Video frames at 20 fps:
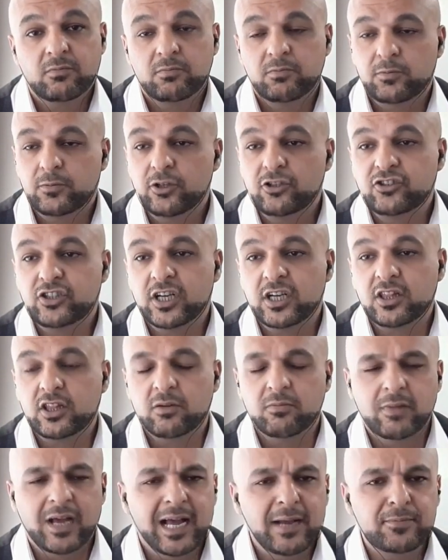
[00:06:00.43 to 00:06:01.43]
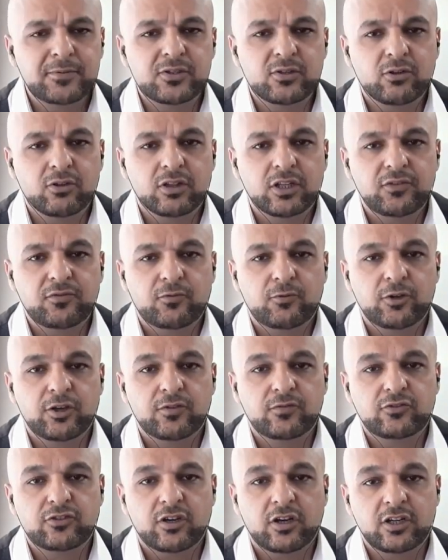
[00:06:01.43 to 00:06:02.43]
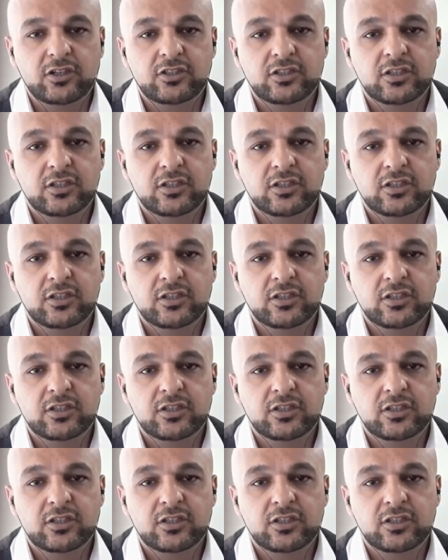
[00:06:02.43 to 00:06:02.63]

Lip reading: You check them, absolutely free of charge.